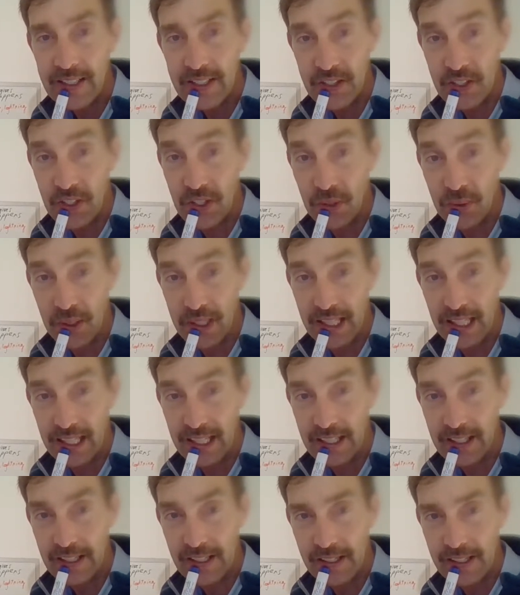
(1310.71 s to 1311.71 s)
You know what they
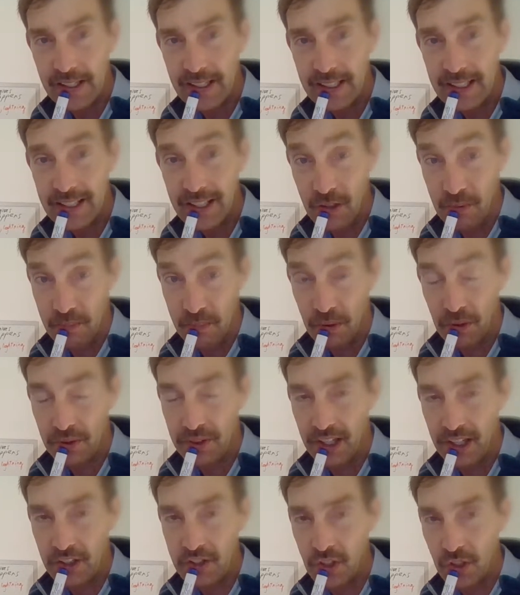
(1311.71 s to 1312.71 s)
are? They're both
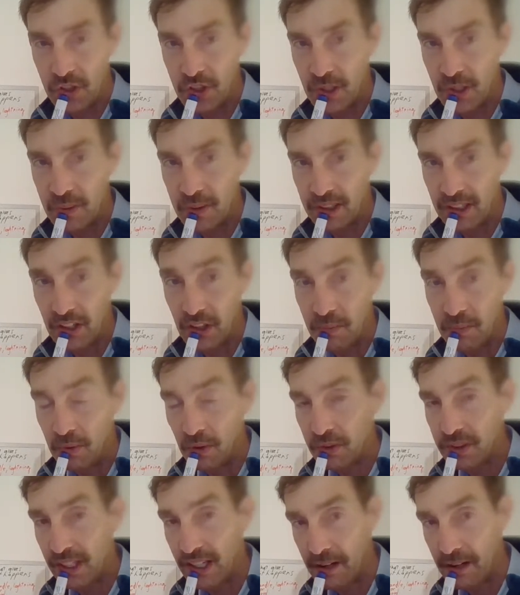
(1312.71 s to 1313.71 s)
exothermic and they're
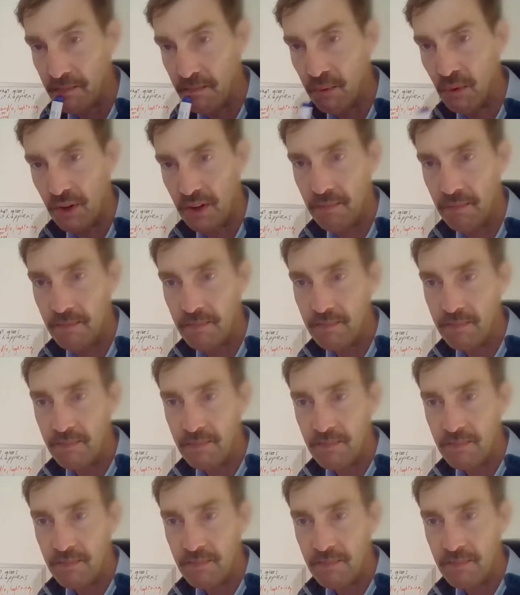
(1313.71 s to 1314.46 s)
both kind of important.